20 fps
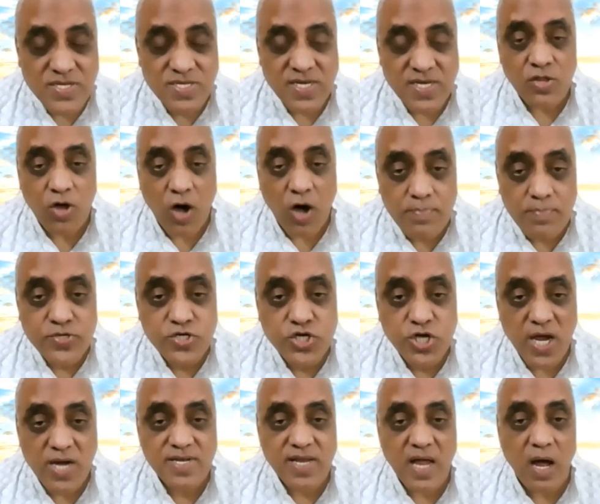is an
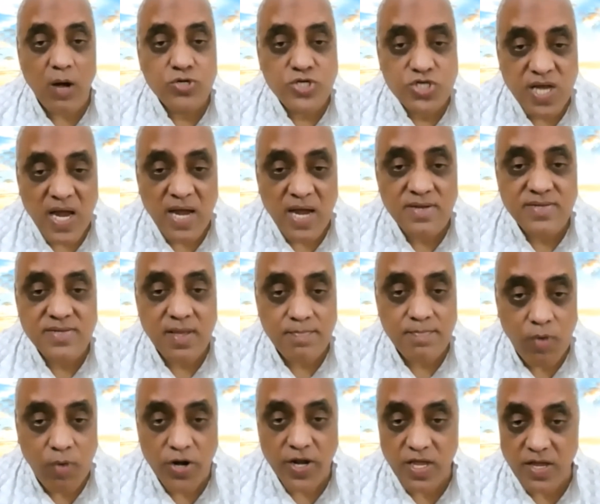object outside the
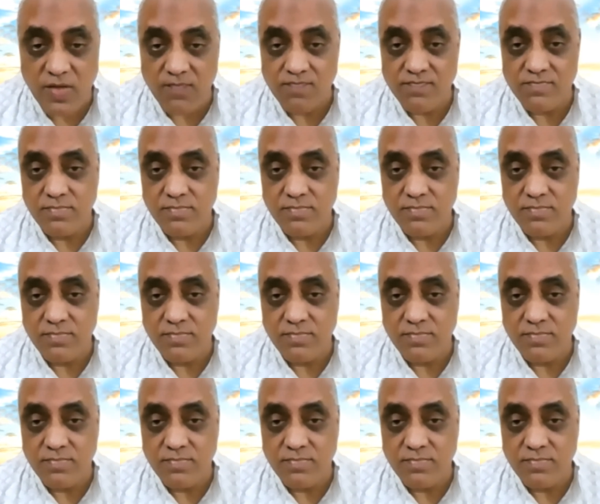body.